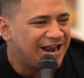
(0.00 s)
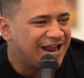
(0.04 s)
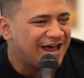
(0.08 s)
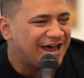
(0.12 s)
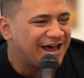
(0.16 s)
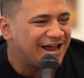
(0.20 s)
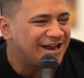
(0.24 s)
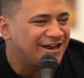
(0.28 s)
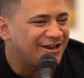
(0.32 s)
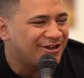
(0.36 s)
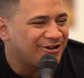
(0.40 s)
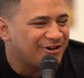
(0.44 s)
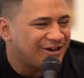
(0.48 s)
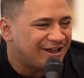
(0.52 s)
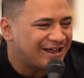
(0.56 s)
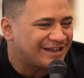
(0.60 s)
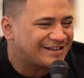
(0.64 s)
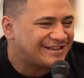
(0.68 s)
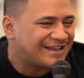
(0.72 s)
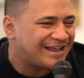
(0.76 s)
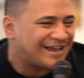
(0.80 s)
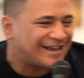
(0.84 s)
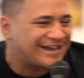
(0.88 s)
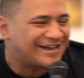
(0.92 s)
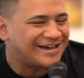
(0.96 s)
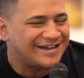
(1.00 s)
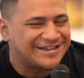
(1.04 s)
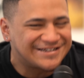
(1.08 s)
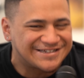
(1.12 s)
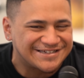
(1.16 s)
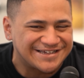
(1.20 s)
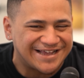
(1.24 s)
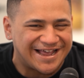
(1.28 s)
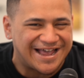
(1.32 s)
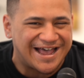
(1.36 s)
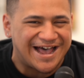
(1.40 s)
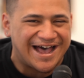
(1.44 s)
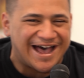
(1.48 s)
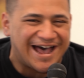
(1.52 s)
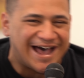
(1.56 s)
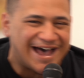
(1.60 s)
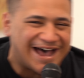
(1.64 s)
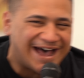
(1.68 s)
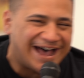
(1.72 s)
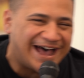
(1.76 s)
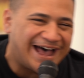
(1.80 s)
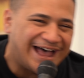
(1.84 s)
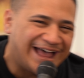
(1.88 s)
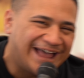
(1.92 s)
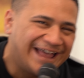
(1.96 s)
not like that, cuz.
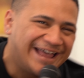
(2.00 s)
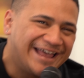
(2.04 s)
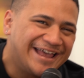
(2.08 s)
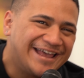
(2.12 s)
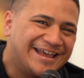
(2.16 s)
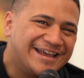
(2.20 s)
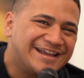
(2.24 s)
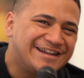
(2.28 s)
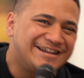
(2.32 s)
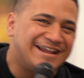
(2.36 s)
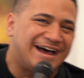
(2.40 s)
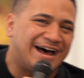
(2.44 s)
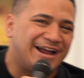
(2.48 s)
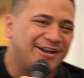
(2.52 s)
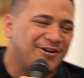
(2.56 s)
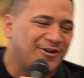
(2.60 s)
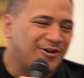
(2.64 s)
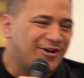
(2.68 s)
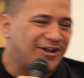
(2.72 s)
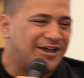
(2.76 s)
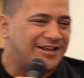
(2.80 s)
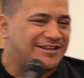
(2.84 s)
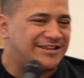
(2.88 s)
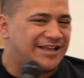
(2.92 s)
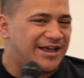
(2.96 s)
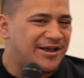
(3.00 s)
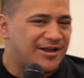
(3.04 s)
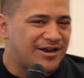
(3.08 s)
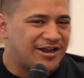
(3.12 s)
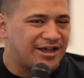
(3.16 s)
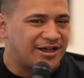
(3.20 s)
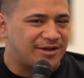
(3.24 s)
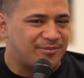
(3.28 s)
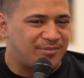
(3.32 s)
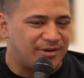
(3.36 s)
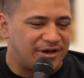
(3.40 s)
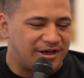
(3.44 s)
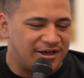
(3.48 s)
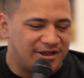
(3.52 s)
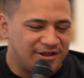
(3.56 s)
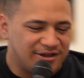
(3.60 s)
Nah, not like that. Like, but